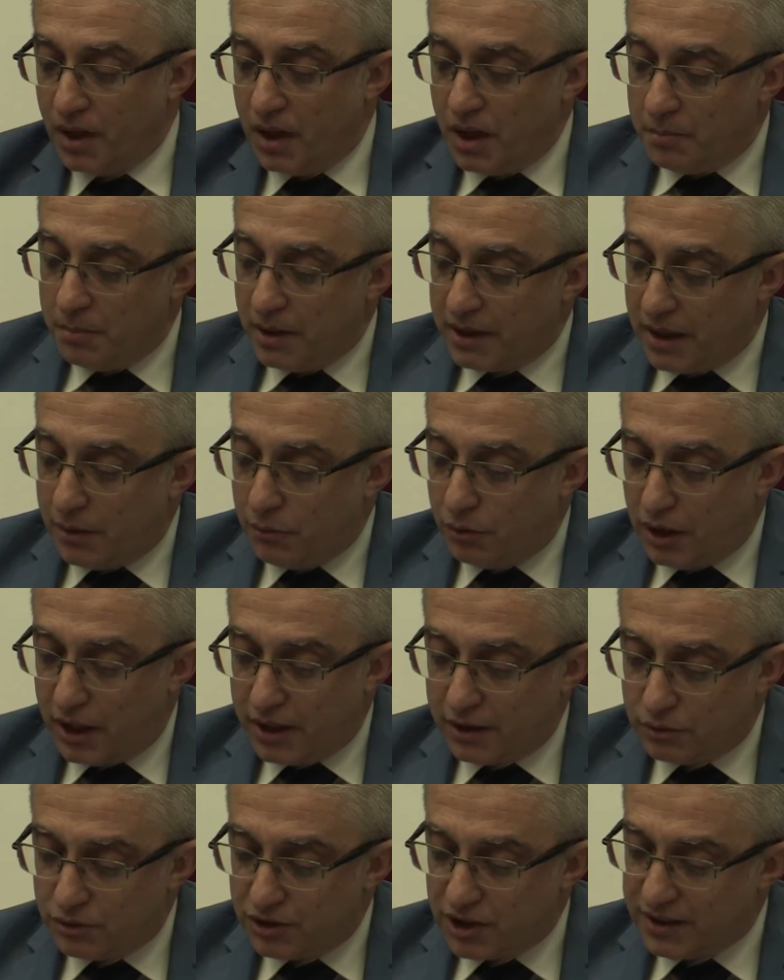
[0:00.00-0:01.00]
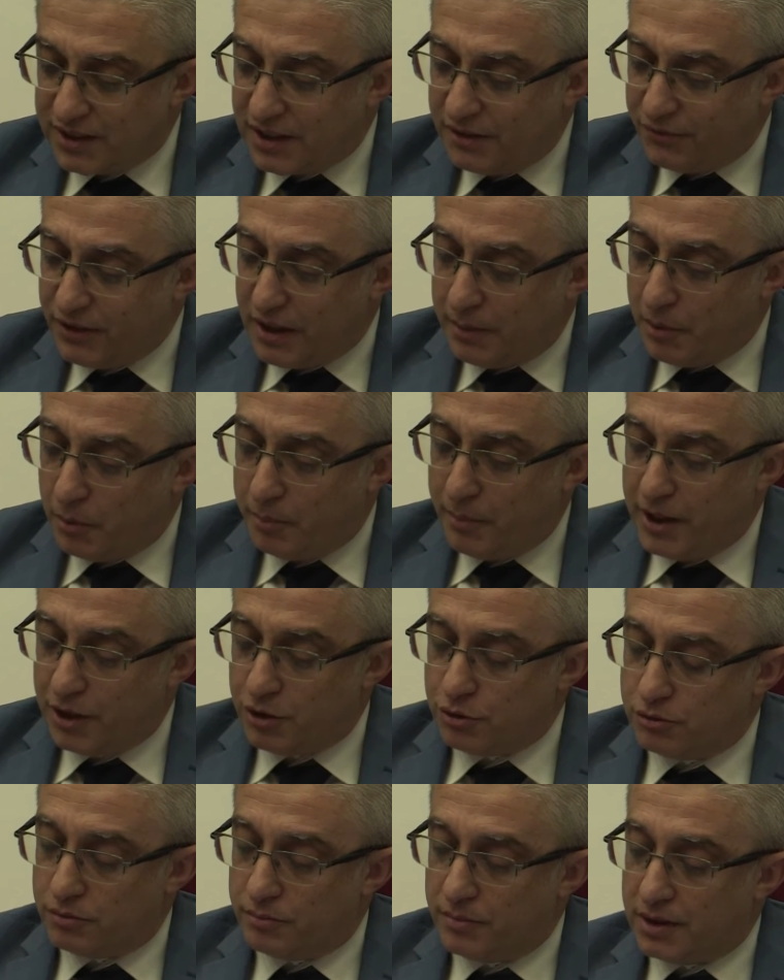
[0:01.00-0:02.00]
But I would like to say something about
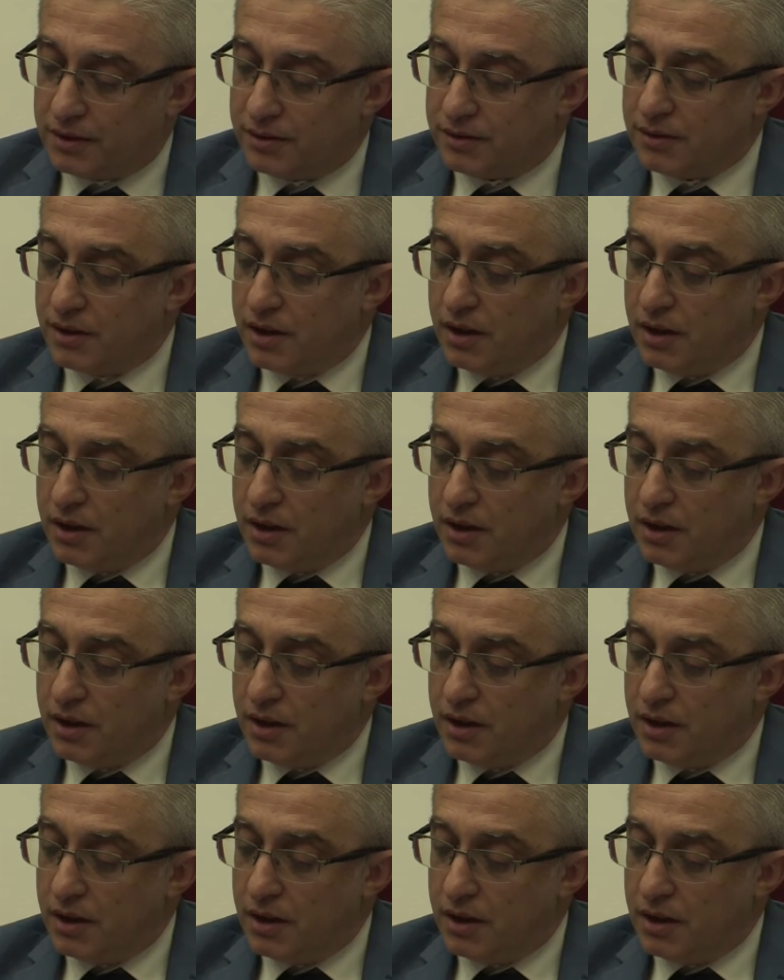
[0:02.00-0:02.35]
measurement.